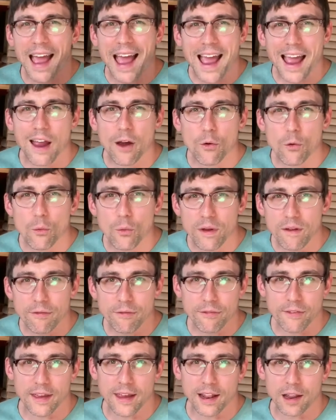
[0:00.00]
how we
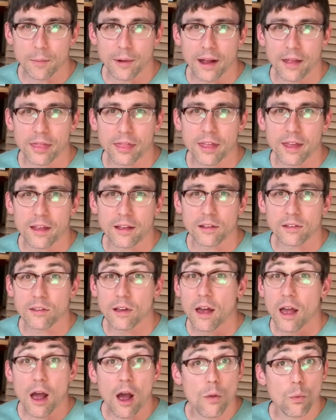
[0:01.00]
feel about things
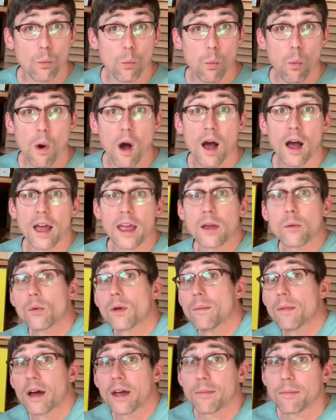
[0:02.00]
and why we
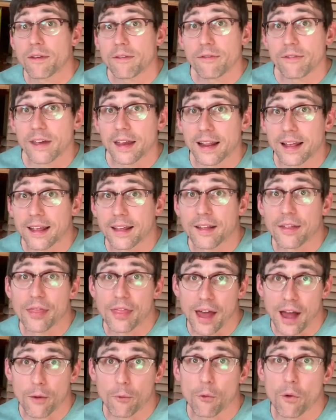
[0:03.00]
might be feeling
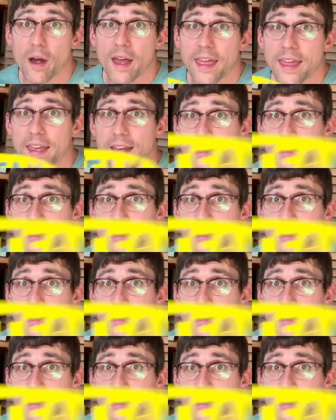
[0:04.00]
that way.